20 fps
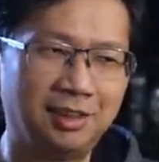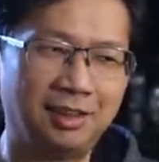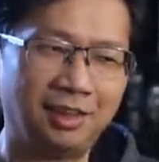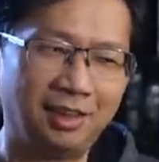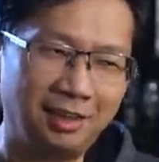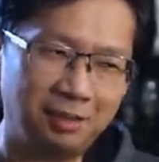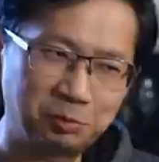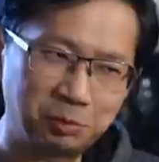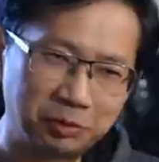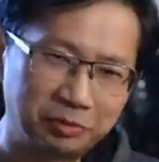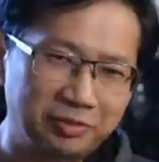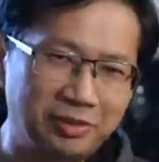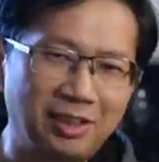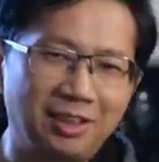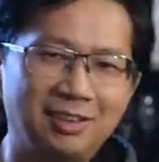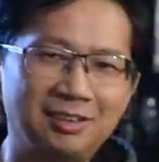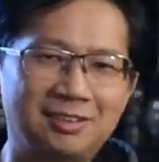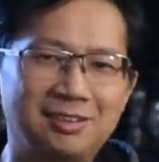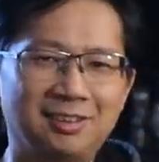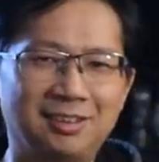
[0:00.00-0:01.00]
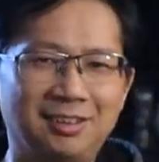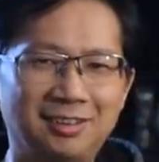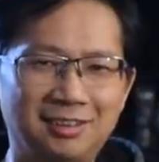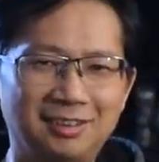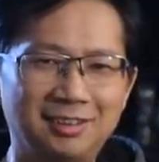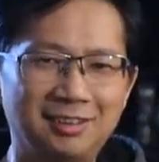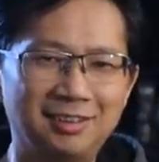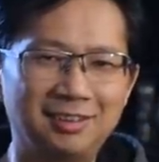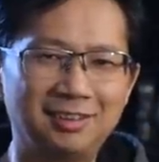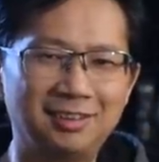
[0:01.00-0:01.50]
And with that said,
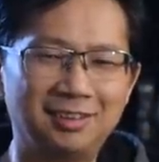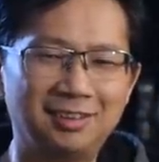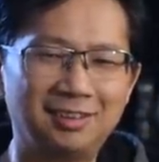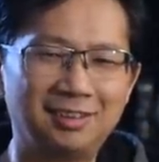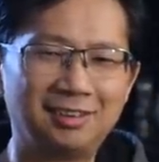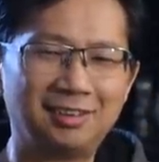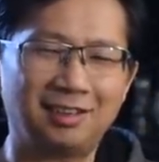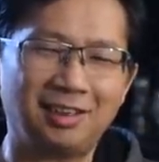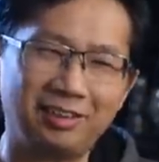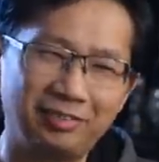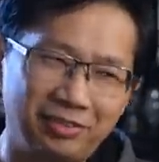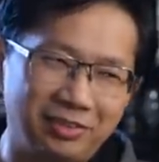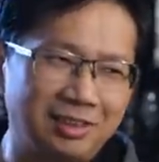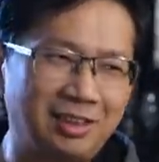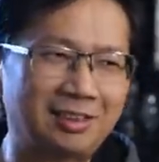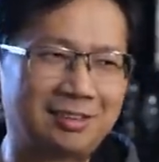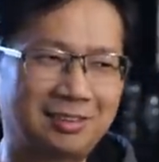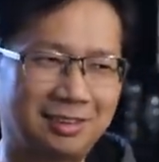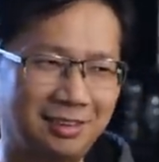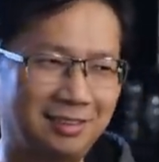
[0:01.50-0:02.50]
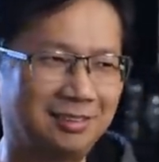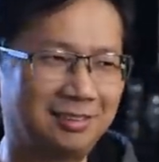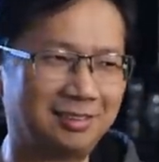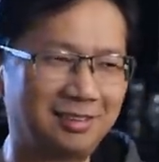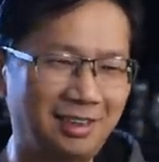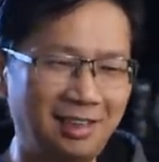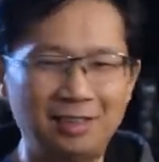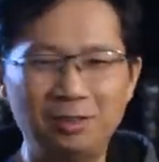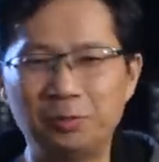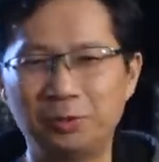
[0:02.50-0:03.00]
I think that's it.
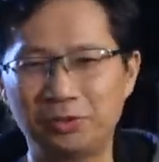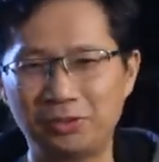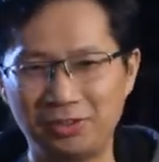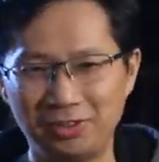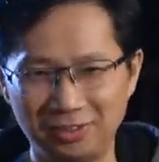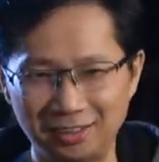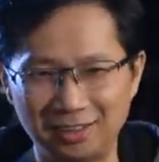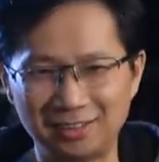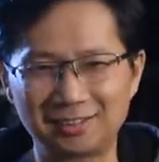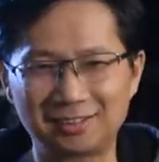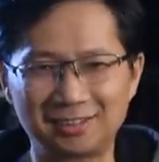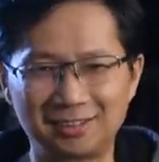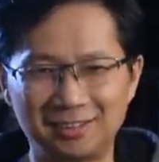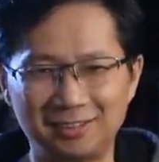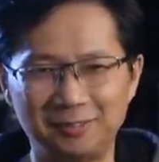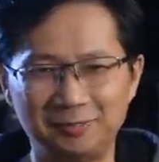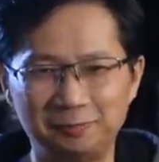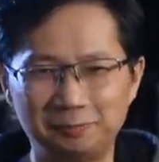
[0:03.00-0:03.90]
I will see you next time.